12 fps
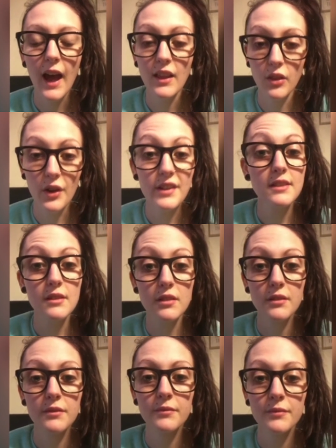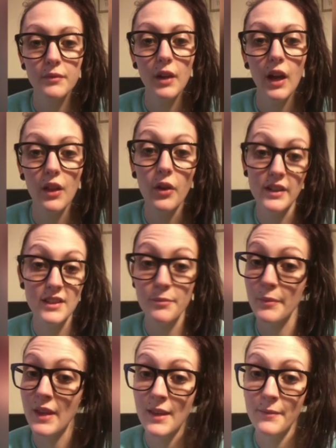I lost. I lost
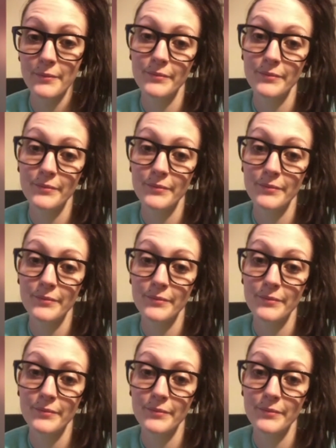me.